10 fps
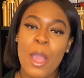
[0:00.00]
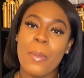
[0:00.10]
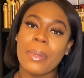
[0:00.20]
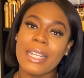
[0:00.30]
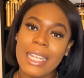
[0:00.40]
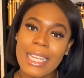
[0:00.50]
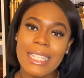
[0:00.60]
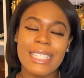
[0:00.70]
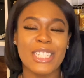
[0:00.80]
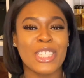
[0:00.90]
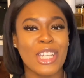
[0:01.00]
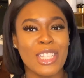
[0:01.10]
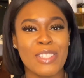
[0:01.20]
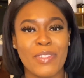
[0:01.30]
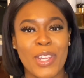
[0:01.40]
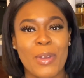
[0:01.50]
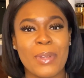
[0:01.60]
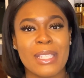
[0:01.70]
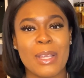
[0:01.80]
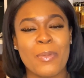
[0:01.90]
Please share this video
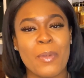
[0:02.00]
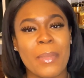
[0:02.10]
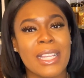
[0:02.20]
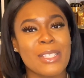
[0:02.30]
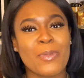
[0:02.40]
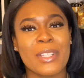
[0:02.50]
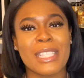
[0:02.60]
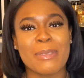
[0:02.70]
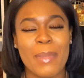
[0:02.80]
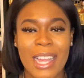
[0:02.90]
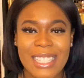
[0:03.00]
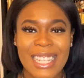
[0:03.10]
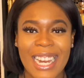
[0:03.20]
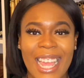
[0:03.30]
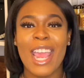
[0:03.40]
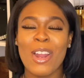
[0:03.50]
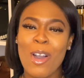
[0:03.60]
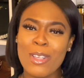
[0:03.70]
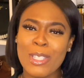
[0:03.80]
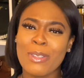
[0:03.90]
with someone, make someone smile today. And
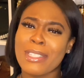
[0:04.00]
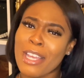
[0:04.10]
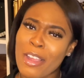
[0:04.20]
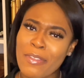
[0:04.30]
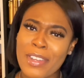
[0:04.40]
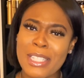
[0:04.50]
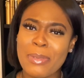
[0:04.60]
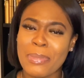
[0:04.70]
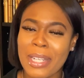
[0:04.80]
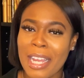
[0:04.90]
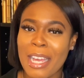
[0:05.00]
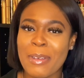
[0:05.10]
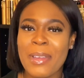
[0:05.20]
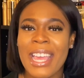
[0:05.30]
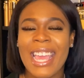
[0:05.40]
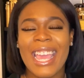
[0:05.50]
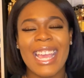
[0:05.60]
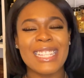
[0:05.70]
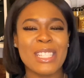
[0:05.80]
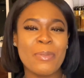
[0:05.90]
also tell your friends to pull up. Until my